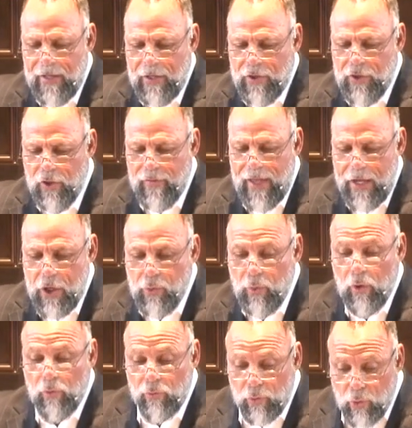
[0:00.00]
so that you
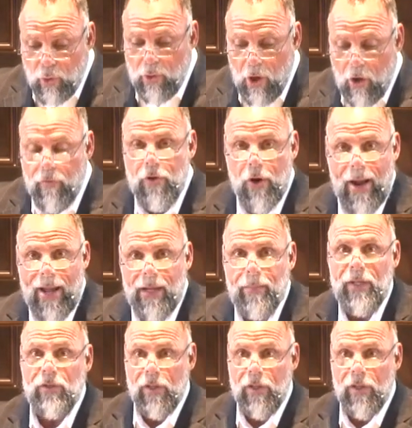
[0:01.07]
will rule over your enemies.